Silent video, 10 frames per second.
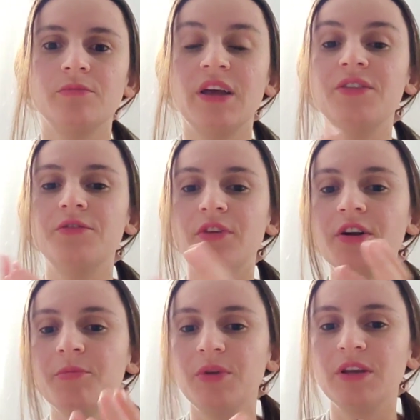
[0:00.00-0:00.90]
at the
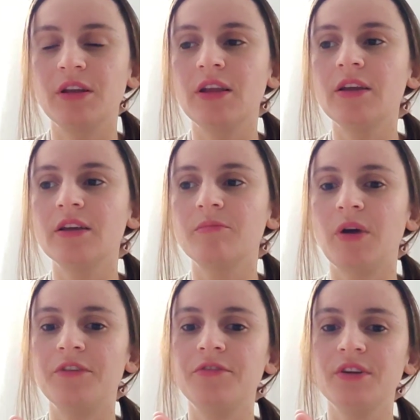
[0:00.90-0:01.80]
very beginning it
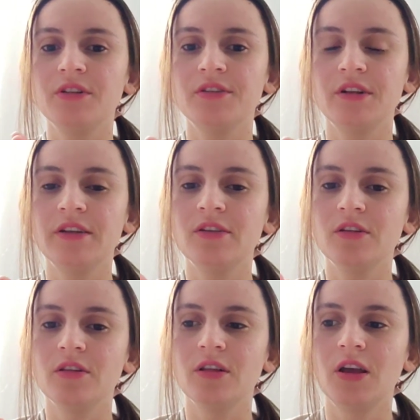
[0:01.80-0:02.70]
might feel a
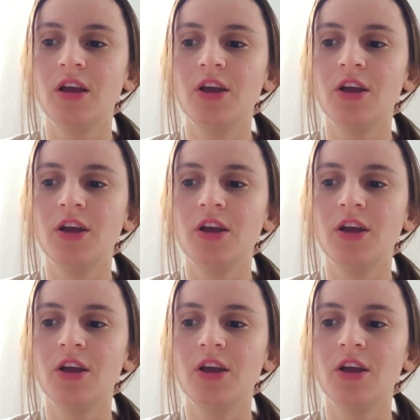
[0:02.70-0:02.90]
little